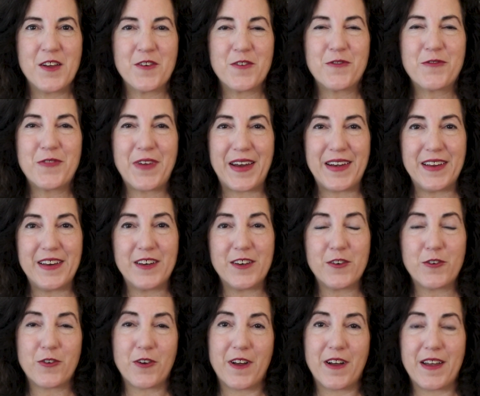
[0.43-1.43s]
Ready to
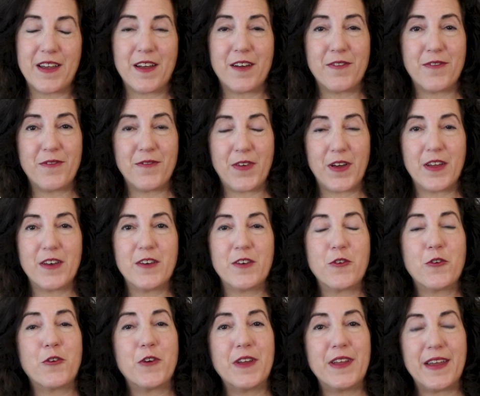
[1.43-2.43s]
try a fun,
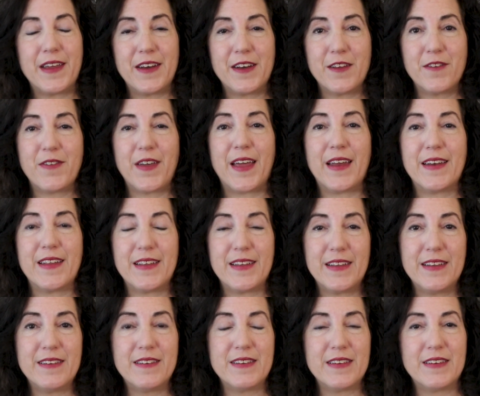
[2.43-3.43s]
creative, and
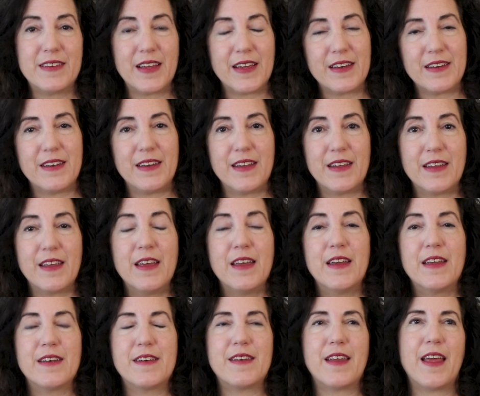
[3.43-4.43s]
easy technique
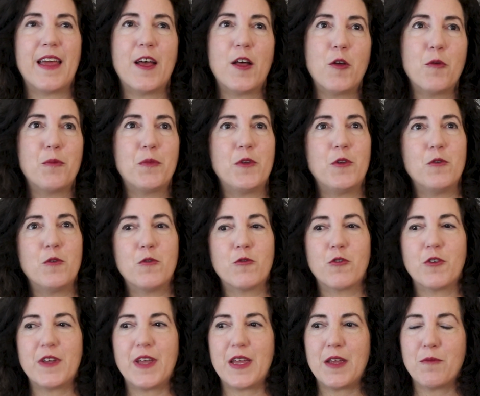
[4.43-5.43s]
to help you
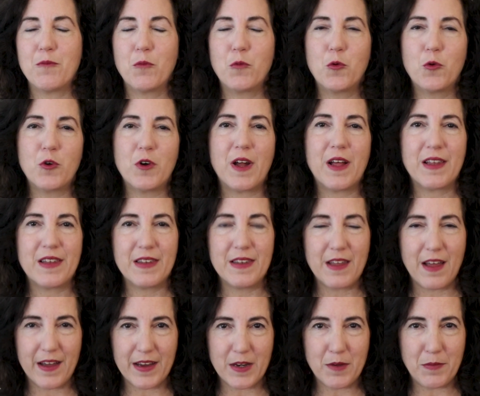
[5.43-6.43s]
create more
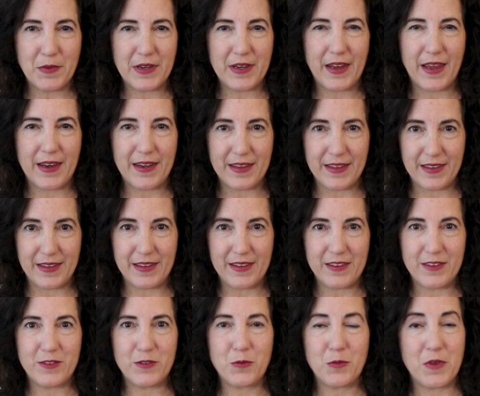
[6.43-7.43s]
alignment and
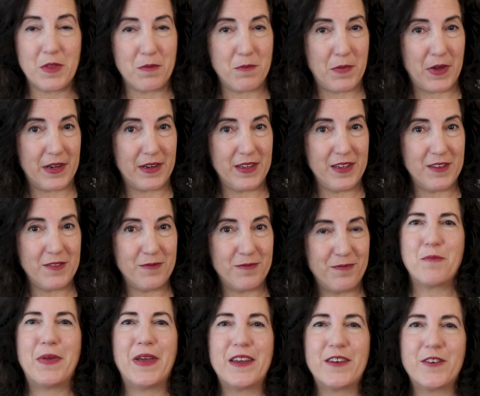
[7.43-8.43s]
ease with money?
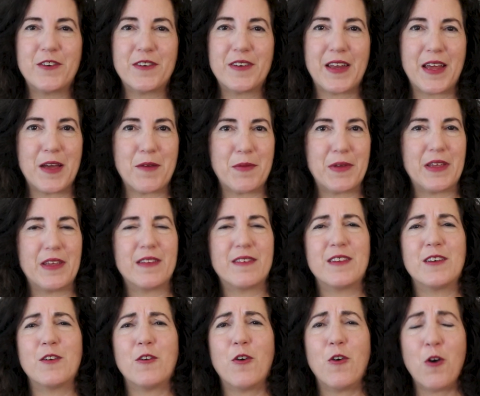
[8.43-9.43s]
Picture tapping is
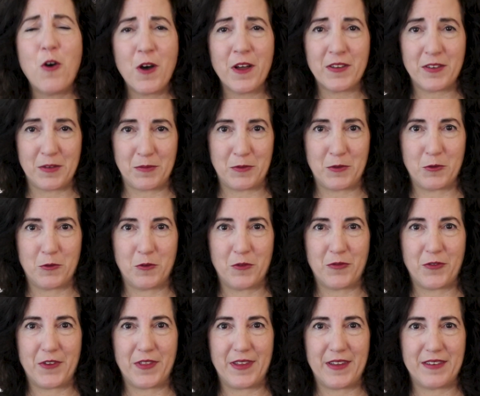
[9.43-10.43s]
an awesome tool
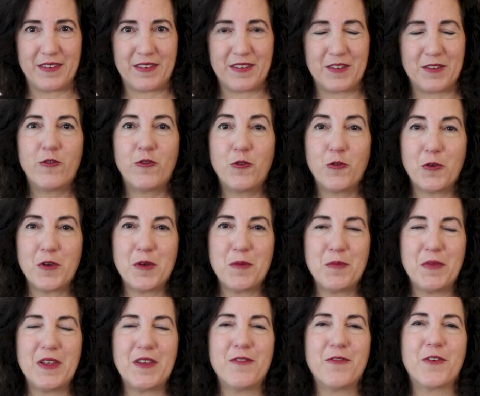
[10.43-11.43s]
for this. Join
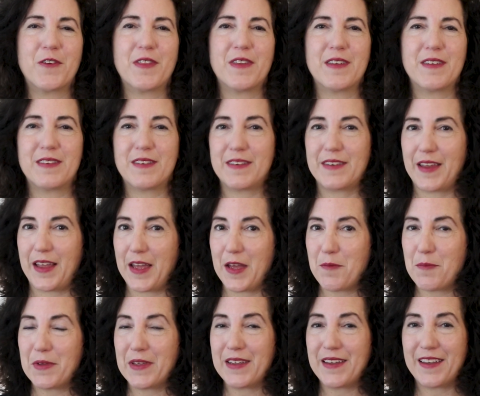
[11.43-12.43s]
me for this
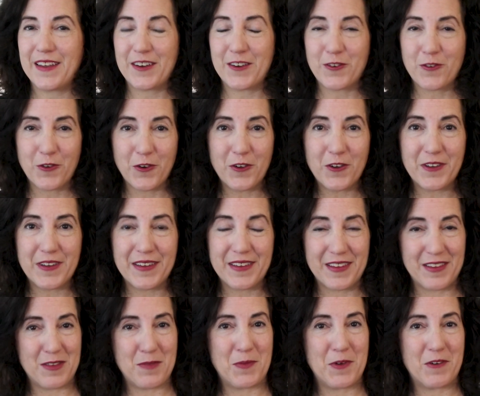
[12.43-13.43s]
tapping and drawing
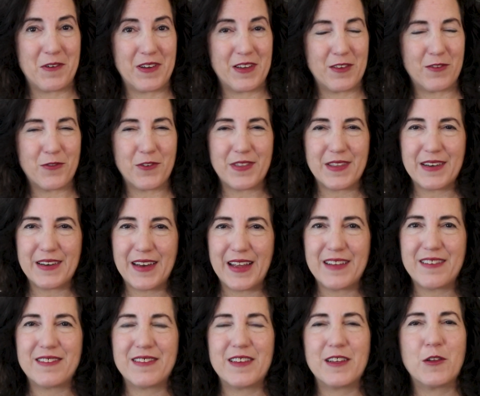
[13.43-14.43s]
experience for the
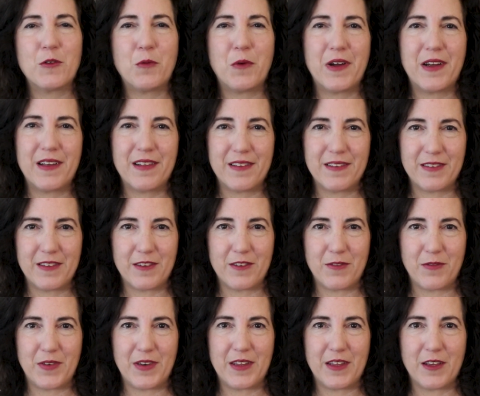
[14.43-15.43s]
next little while in this
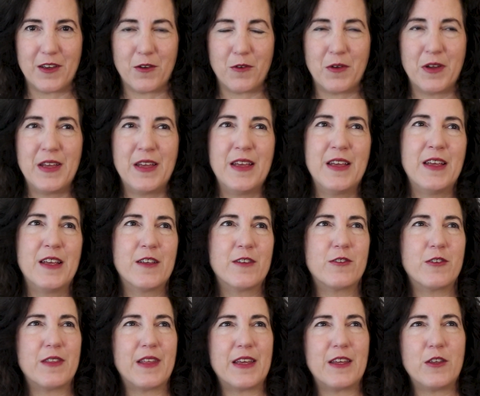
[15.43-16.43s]
video
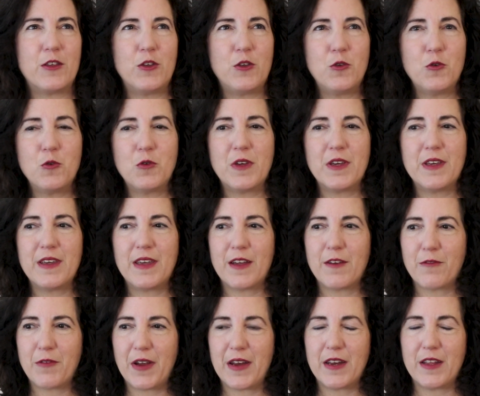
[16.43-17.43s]
so that you can
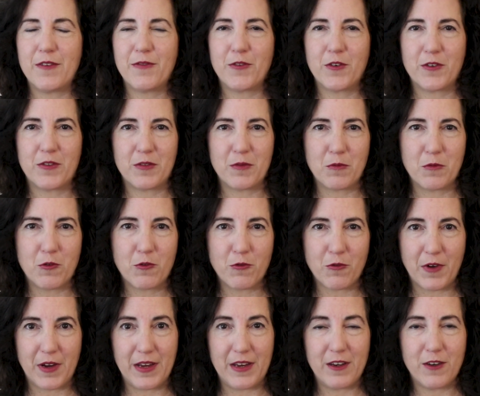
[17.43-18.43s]
get ready for some
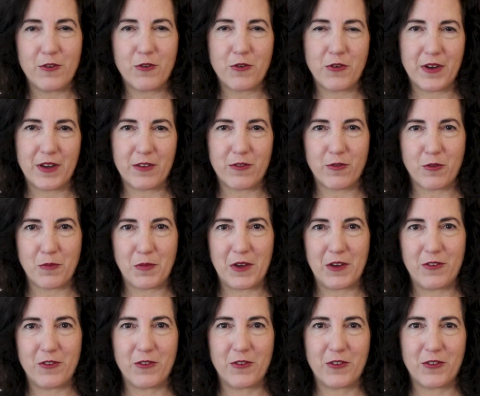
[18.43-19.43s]
great
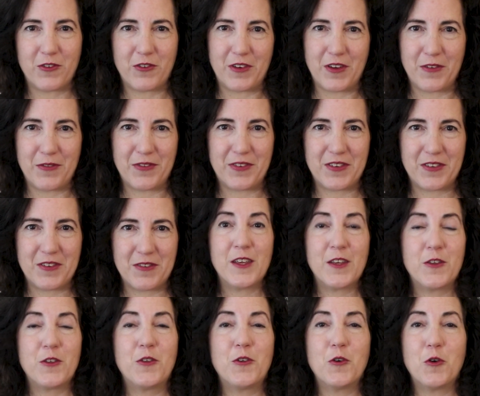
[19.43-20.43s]
transformational shifts.
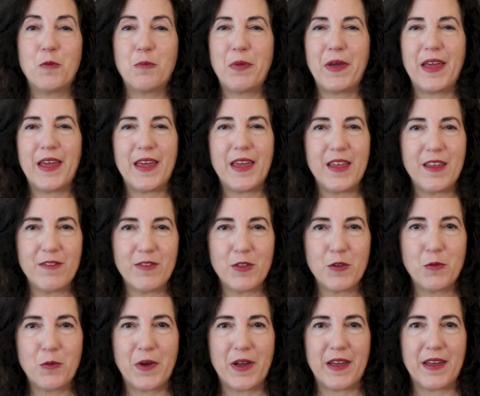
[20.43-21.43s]
You'll pave the
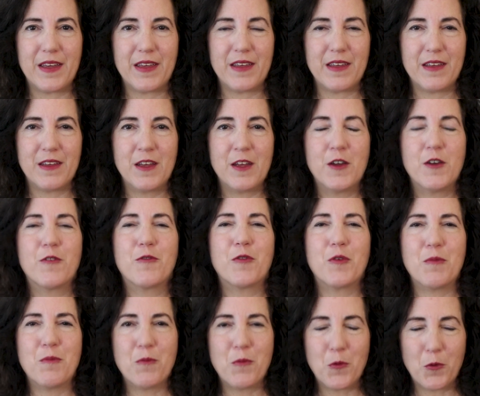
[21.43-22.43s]
way
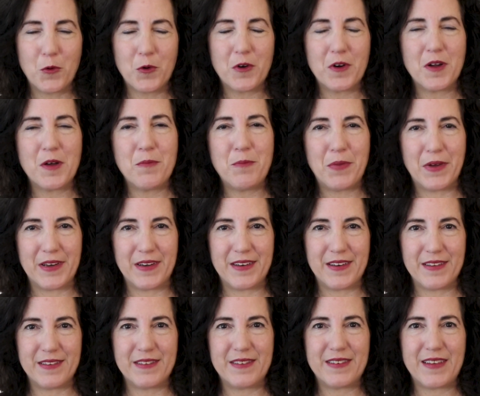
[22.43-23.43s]
for more
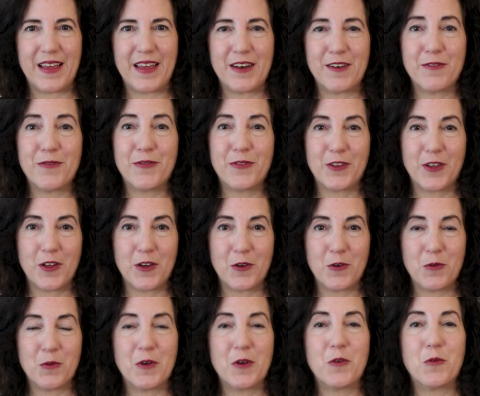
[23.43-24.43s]
abundance and
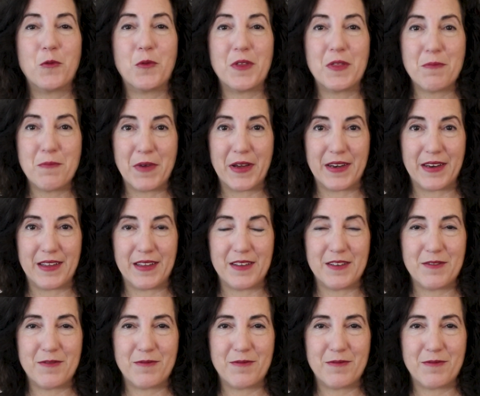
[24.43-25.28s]
flow with money.